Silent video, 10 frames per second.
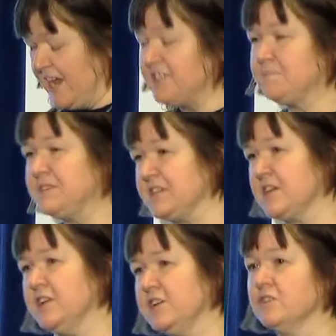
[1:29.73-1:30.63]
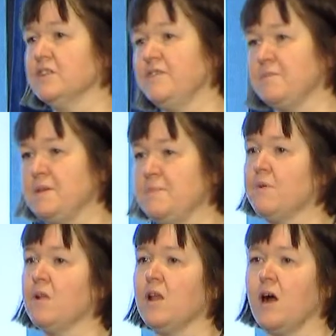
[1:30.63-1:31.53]
It's particularly good for
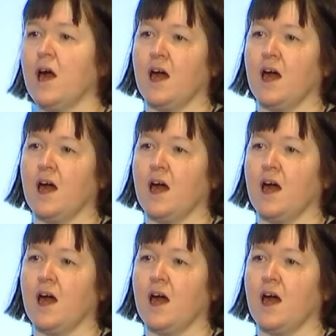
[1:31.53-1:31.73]
people